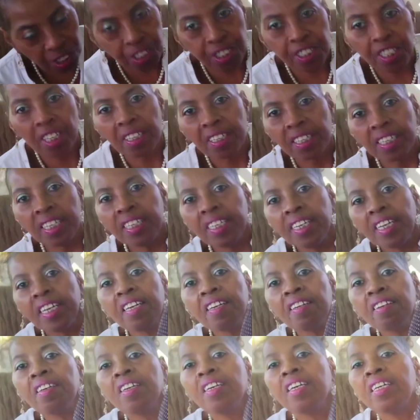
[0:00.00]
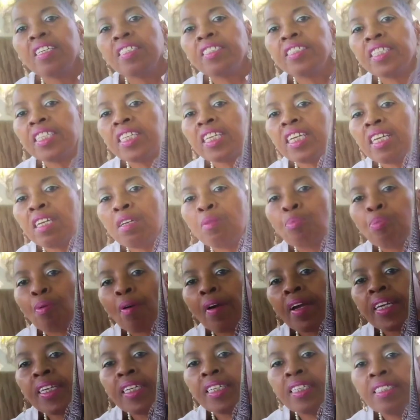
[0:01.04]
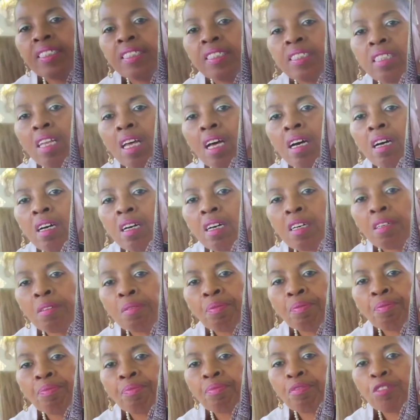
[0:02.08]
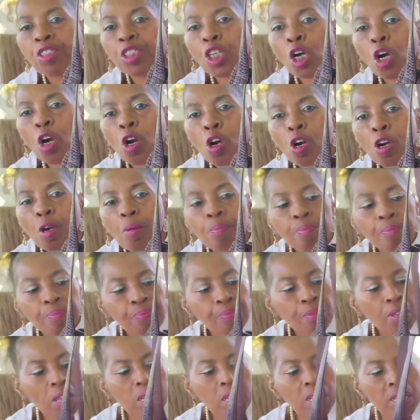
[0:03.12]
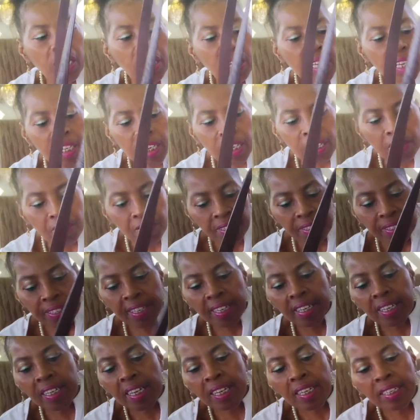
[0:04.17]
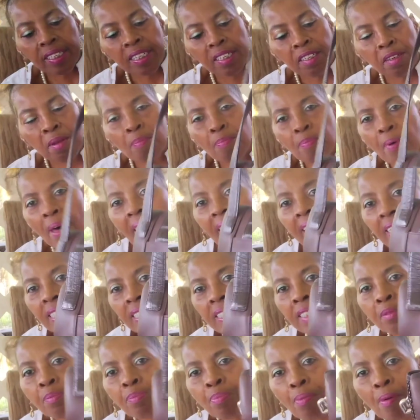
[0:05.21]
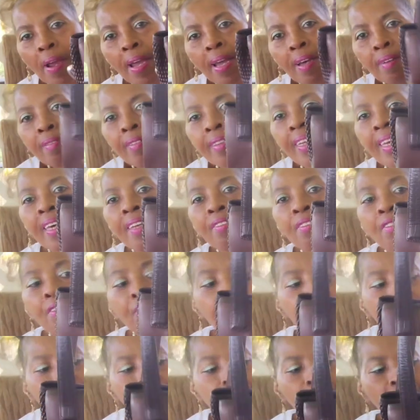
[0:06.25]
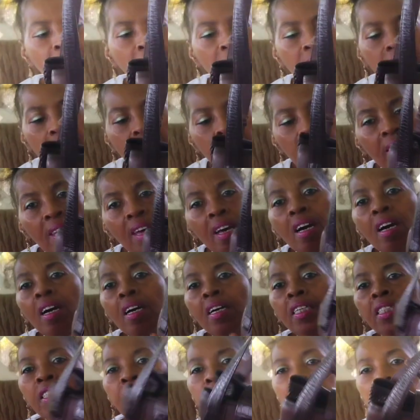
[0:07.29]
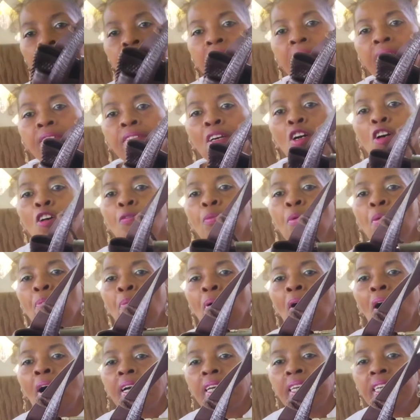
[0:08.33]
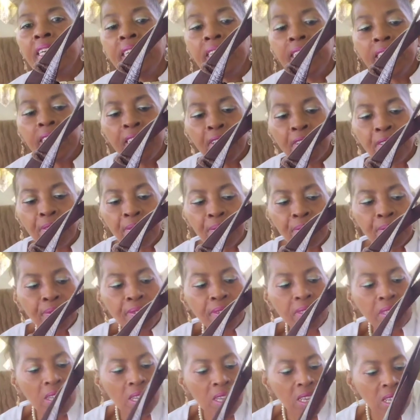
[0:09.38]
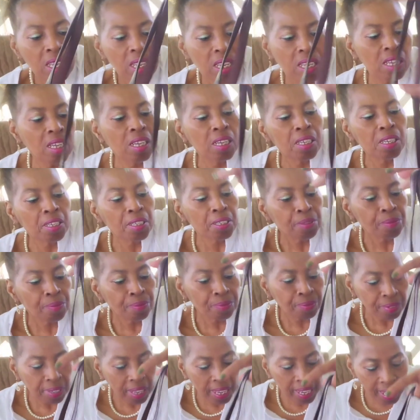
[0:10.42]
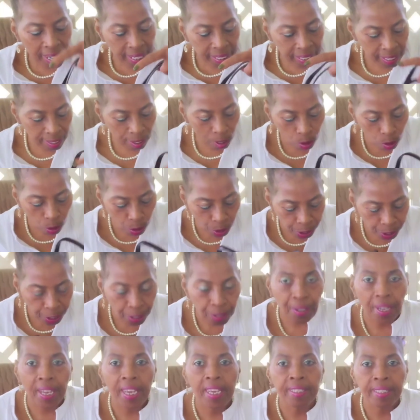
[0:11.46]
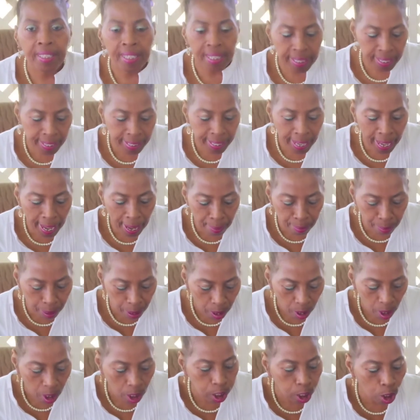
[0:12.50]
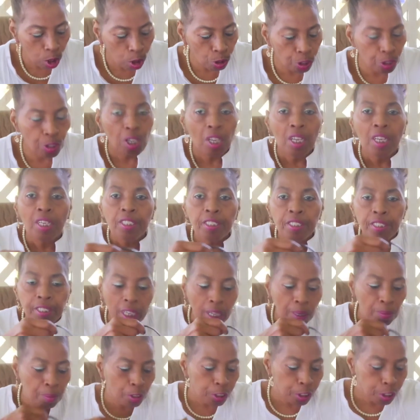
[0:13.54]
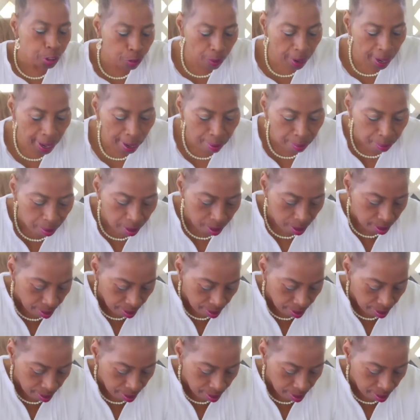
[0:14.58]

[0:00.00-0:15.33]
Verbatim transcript: stuck in there, the Brighton um, charm and everything. And then the back is brown leather. Uh, it does have the open pocket here. Um, and it also has a snap closure. Double strap